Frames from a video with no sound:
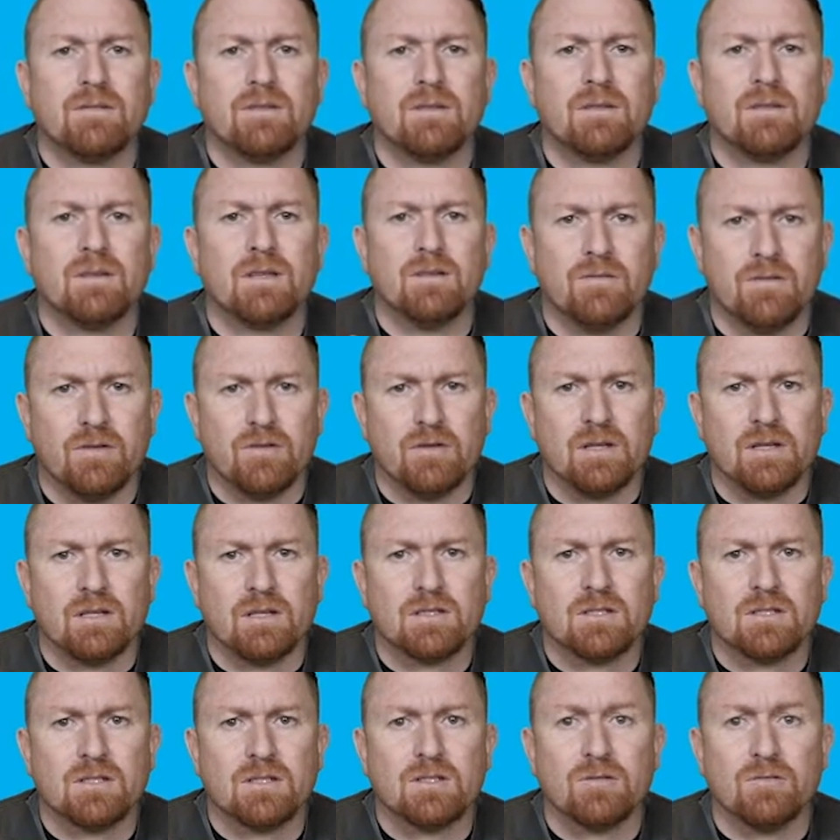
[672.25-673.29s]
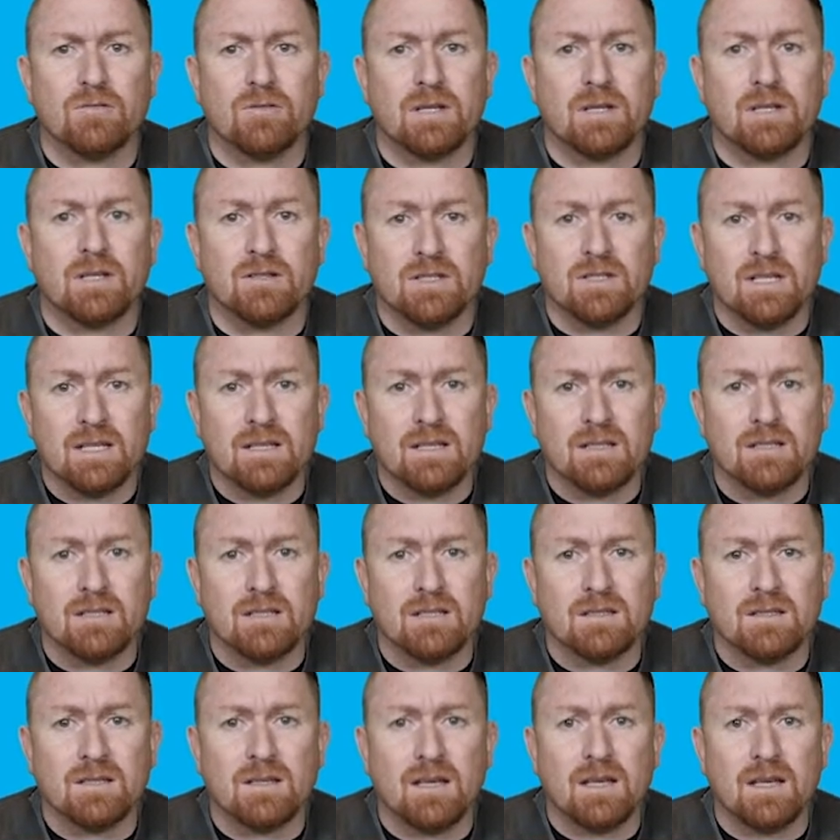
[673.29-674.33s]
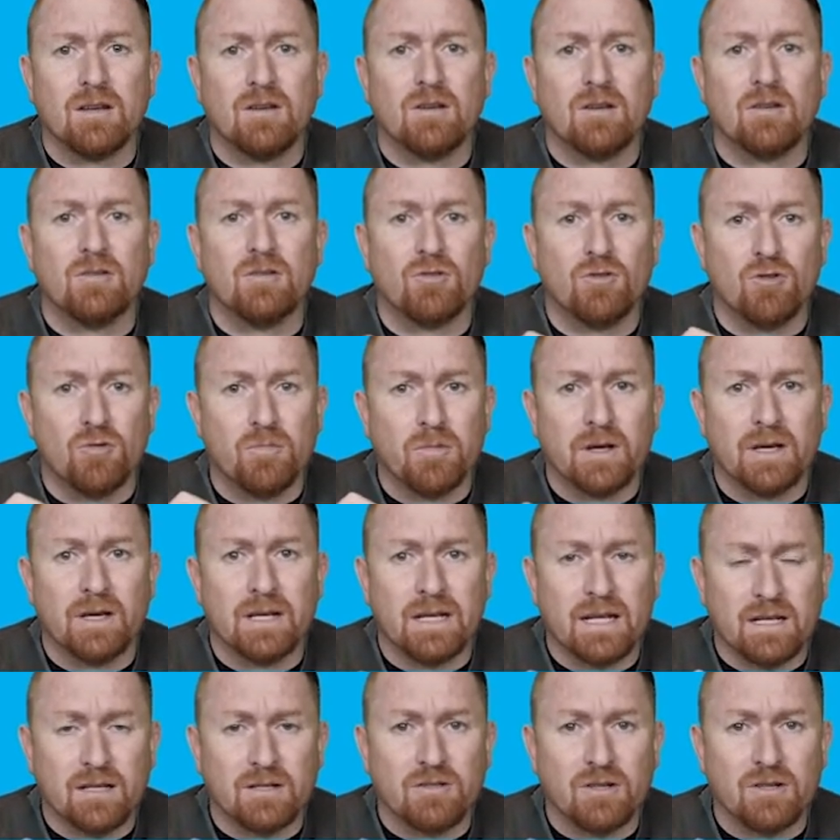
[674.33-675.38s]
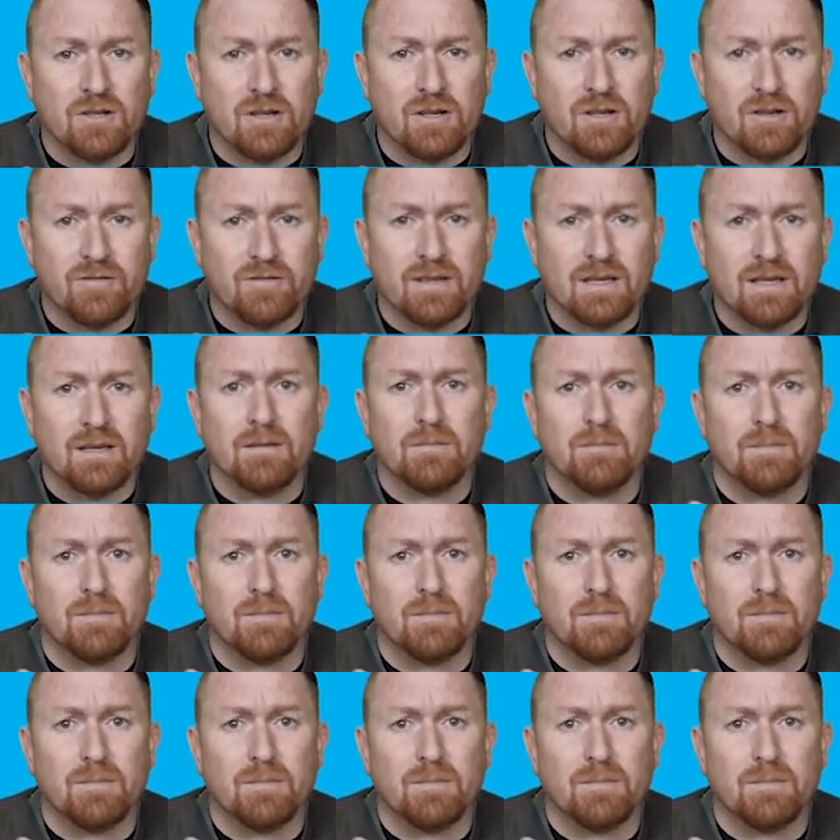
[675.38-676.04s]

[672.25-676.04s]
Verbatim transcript: the ovarian steroidogenesis in normogonadotrophic